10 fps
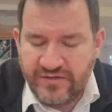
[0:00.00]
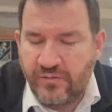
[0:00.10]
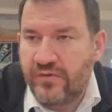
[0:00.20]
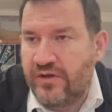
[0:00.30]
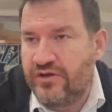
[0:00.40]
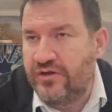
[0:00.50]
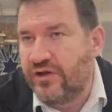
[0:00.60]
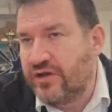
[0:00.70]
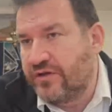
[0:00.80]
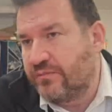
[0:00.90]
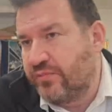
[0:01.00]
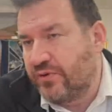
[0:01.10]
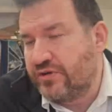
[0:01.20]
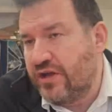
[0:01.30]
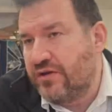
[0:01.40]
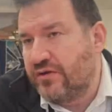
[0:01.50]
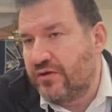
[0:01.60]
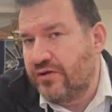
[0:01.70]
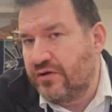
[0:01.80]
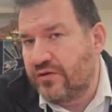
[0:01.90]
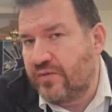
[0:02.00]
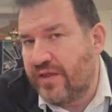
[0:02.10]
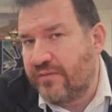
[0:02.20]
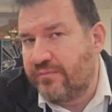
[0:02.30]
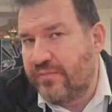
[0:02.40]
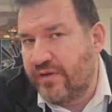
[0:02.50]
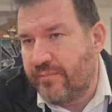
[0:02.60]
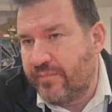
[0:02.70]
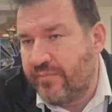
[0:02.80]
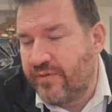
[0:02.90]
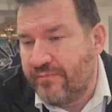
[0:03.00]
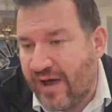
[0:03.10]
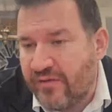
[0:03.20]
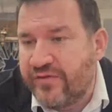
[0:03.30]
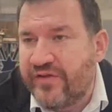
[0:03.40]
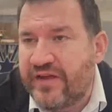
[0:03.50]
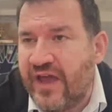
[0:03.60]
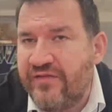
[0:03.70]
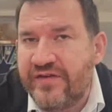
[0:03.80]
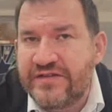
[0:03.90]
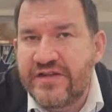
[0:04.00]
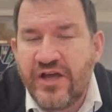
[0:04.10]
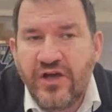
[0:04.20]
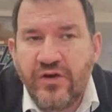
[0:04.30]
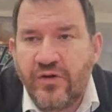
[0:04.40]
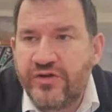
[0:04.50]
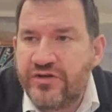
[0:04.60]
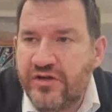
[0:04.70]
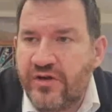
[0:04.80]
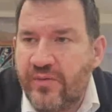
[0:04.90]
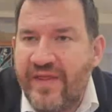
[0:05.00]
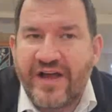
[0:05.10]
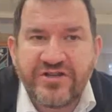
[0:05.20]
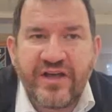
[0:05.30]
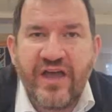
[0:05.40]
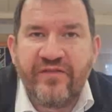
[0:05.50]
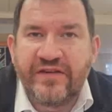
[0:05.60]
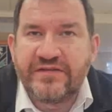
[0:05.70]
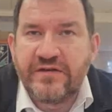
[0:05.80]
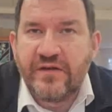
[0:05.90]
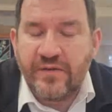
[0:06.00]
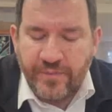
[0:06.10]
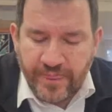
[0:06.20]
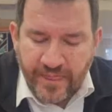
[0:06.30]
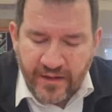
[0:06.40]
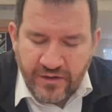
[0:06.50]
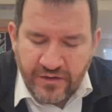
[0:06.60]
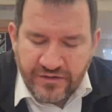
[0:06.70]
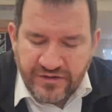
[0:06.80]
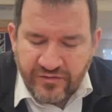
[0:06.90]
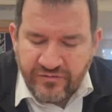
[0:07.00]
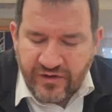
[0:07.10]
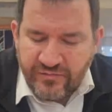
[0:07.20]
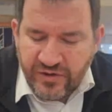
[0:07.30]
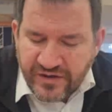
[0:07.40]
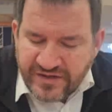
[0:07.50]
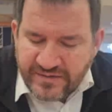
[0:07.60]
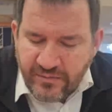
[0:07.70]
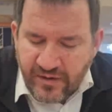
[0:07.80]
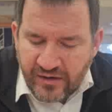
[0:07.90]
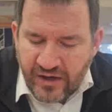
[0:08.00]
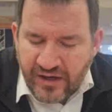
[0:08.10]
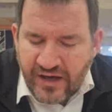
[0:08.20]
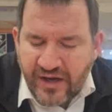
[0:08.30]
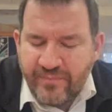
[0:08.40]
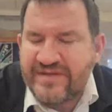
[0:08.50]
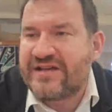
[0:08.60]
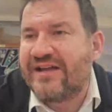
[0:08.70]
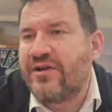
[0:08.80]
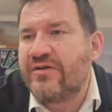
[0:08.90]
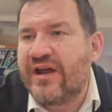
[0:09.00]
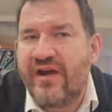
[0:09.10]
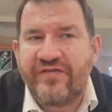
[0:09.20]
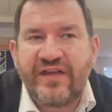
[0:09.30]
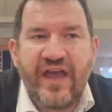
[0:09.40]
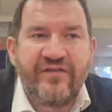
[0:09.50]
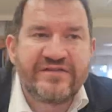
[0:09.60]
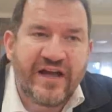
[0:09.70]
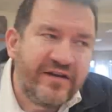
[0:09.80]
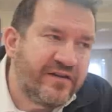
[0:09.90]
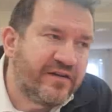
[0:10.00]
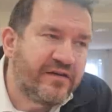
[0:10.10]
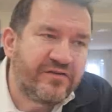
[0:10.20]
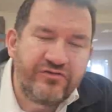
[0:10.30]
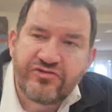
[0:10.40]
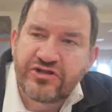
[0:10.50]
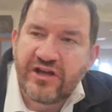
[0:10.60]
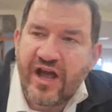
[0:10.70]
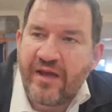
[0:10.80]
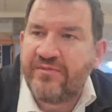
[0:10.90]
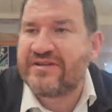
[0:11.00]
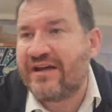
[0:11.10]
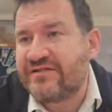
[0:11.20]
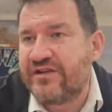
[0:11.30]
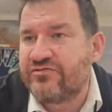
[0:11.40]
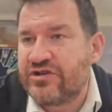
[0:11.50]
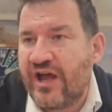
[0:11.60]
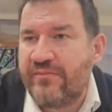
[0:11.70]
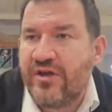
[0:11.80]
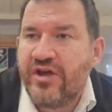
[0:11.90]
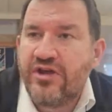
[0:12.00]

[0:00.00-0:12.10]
So you look at the border, you look where the mouth of the cave is, or do you look at where the actual cave is? So Rabbi Yehuda says, B'ma'ara haylech acha pischa. I don't care if the cave is under the Yerushalayim, is outside Yerushalayim.